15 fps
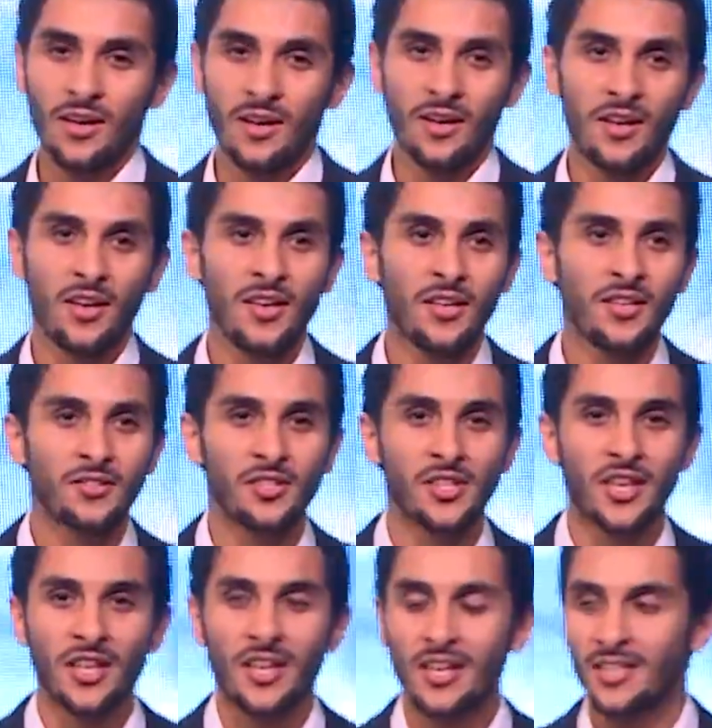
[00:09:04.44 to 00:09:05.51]
He
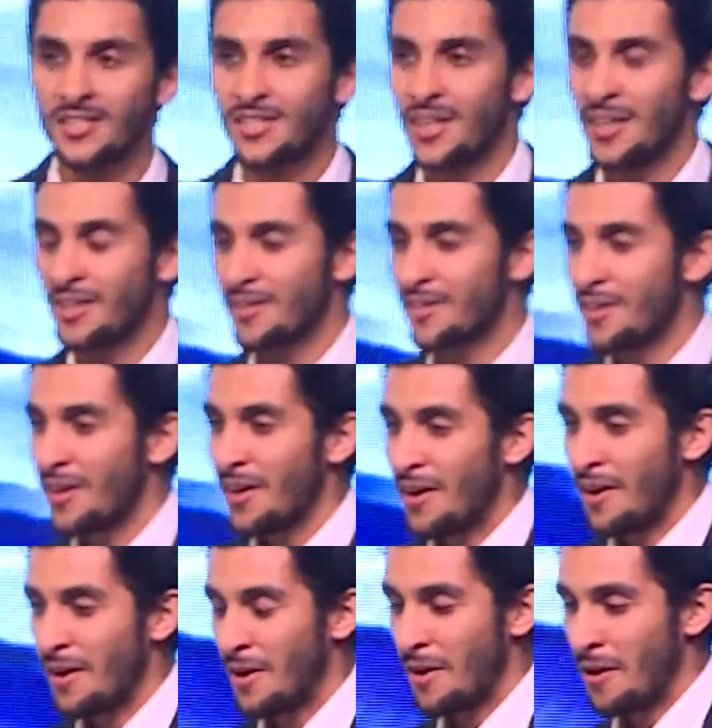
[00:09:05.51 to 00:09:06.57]
realized that
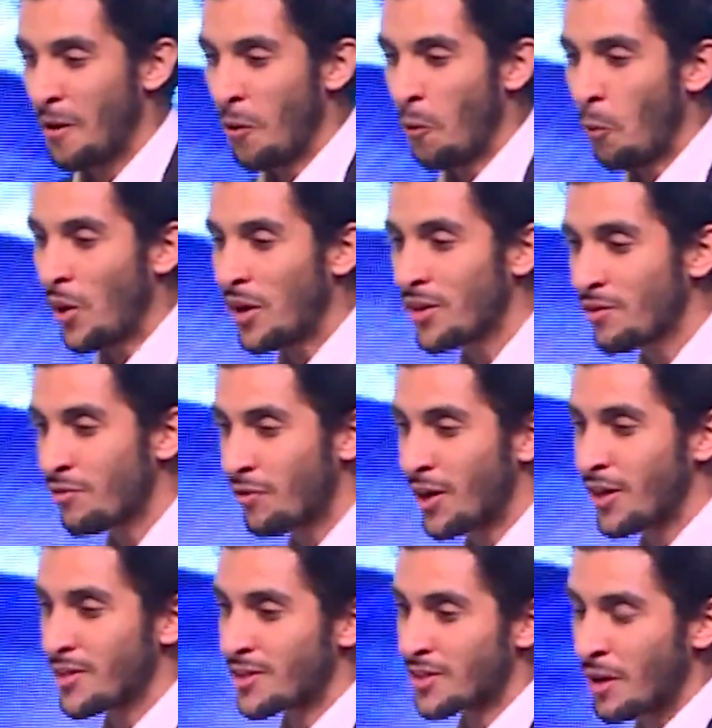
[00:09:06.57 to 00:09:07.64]
one
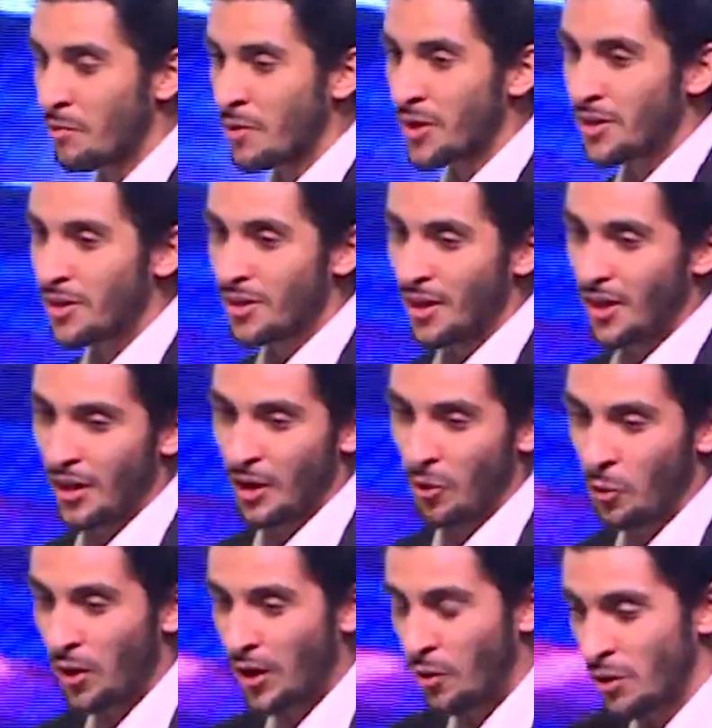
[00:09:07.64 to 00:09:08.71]
fine summer
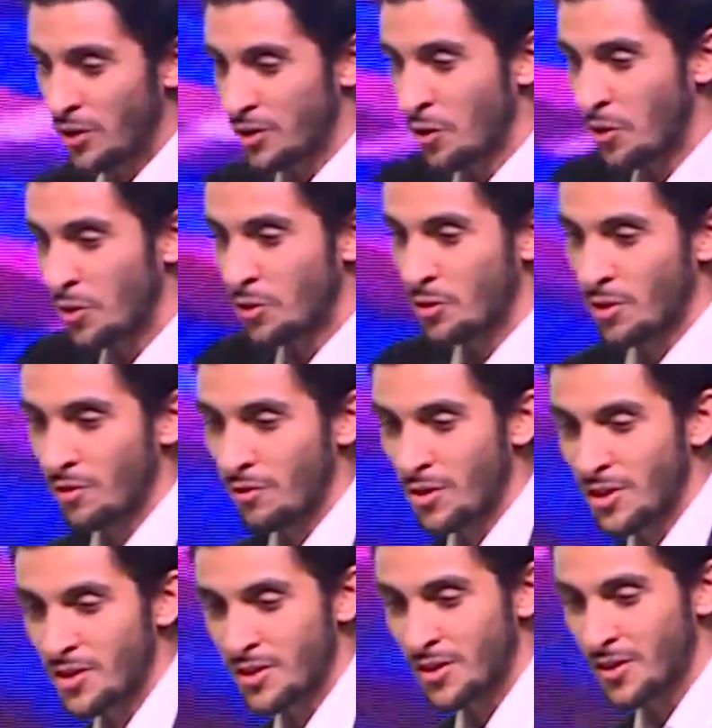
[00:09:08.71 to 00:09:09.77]
when I was going to
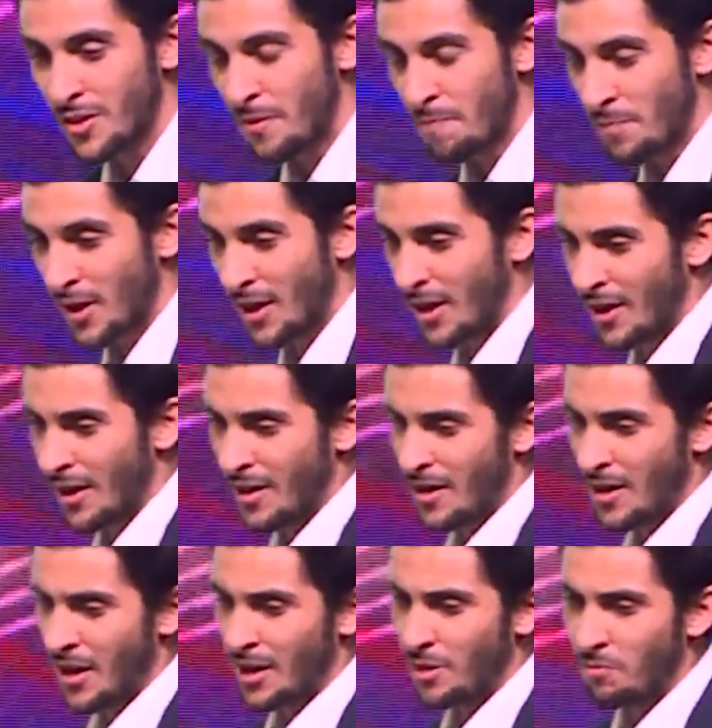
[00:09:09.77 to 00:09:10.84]
university,
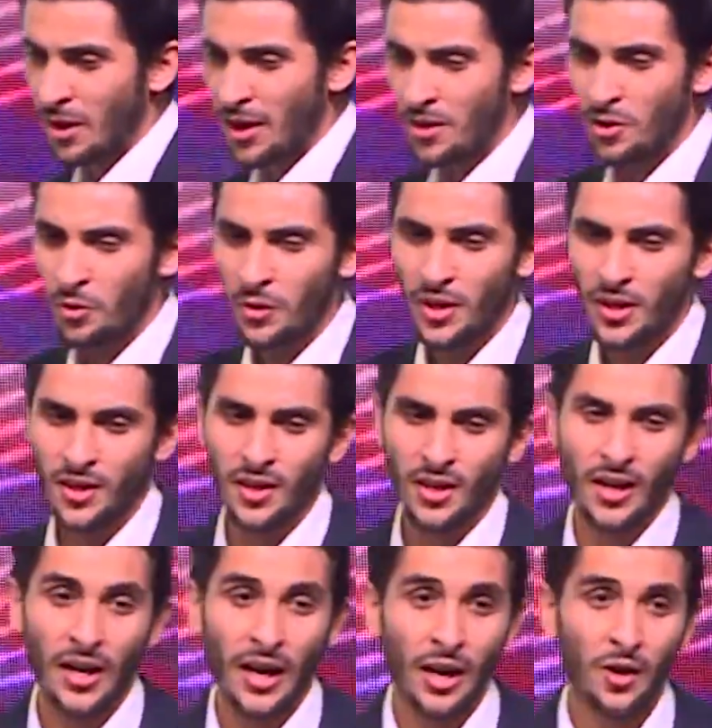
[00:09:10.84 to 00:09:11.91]
and by the way,
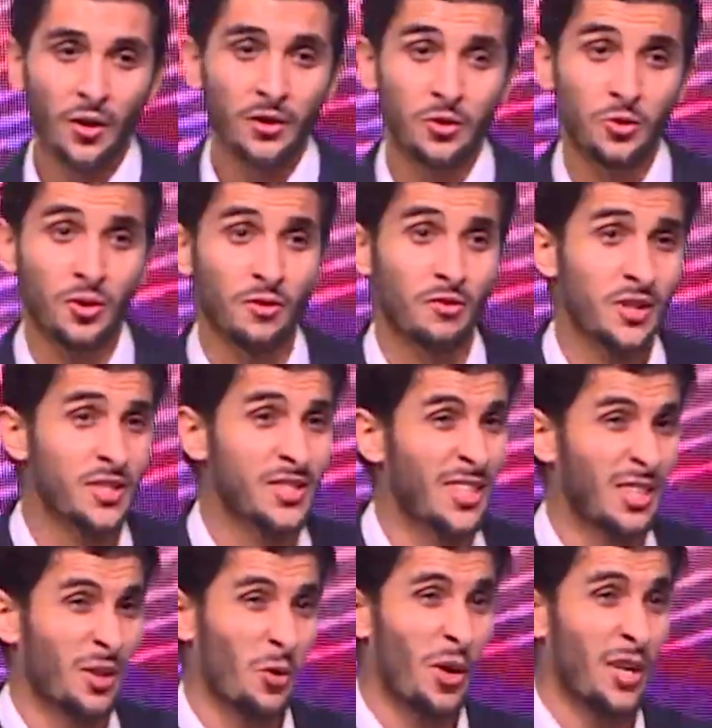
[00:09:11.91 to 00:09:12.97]
I got to university
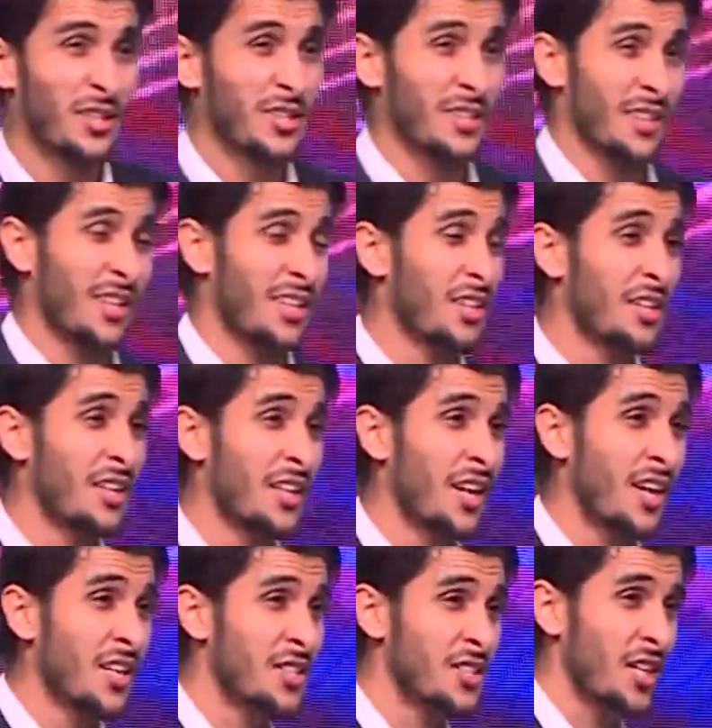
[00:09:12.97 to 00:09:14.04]
at quite an early
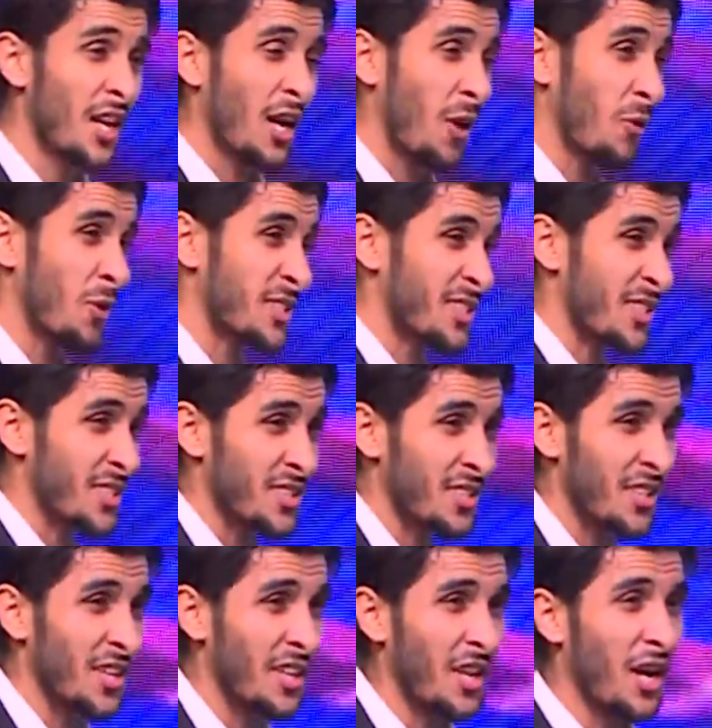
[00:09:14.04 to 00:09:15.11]
age. I was
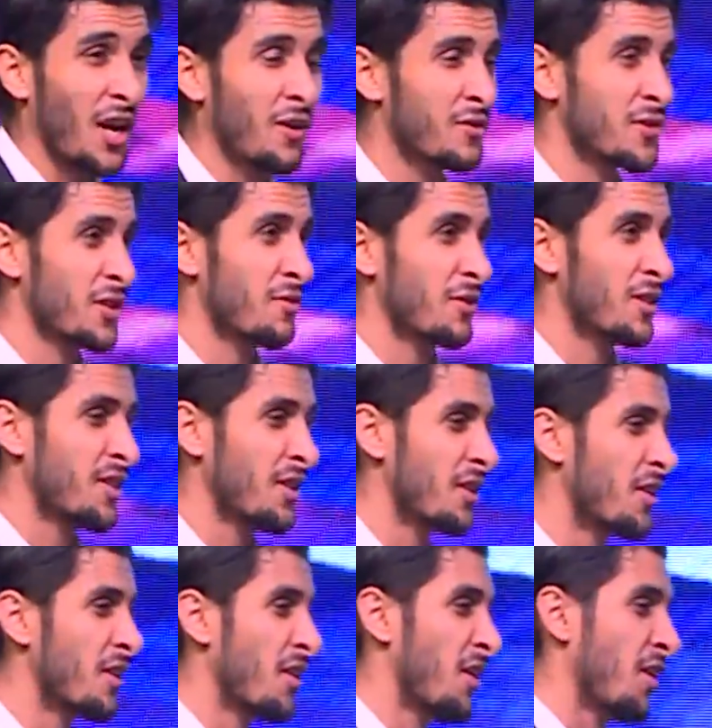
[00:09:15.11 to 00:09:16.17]
16 and a half,
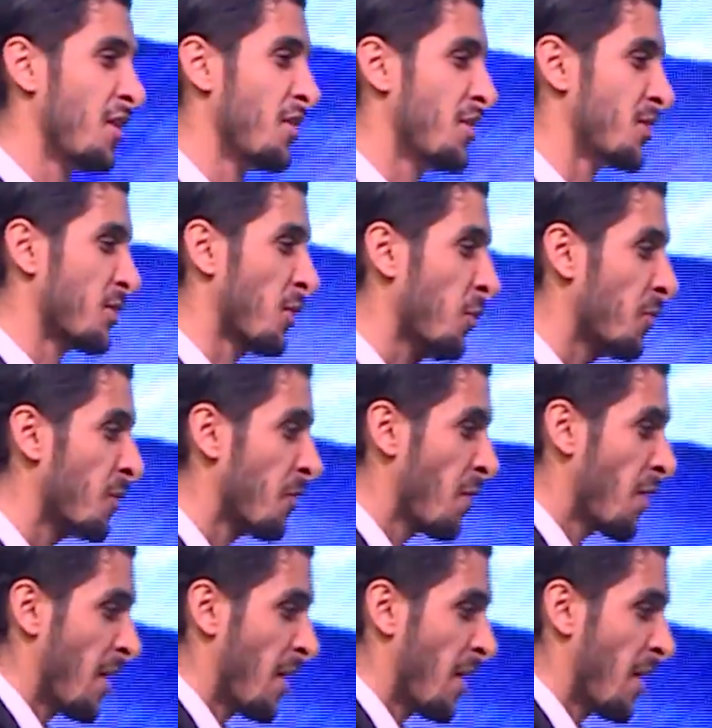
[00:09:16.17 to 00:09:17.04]
17 years old.